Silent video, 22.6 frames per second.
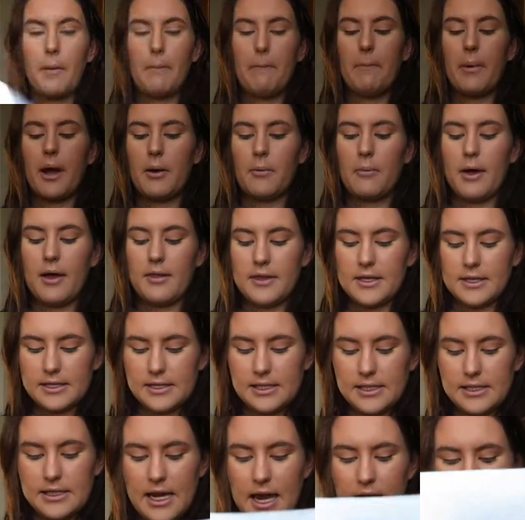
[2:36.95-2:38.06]
Might wear this
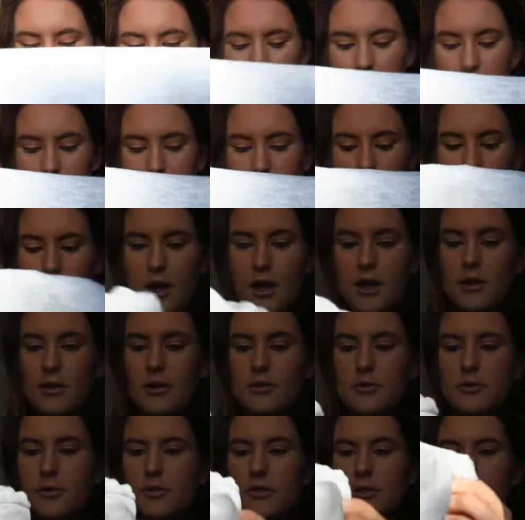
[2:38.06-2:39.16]
today, who
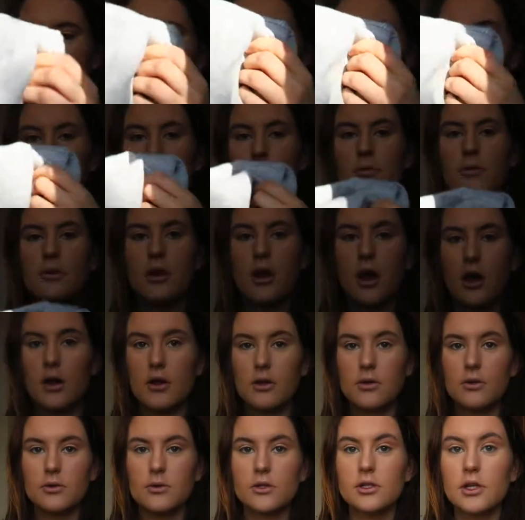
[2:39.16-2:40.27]
knows, who
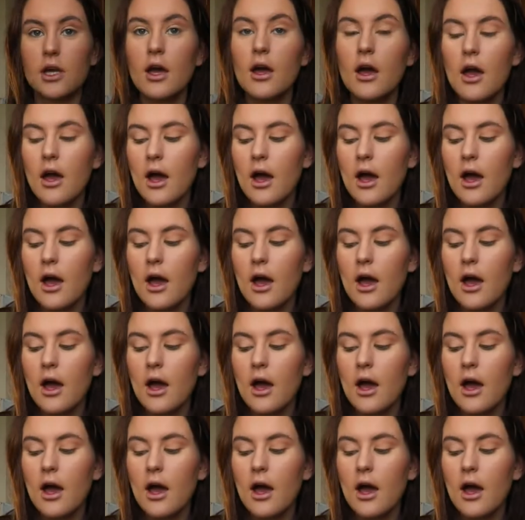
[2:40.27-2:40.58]
knows.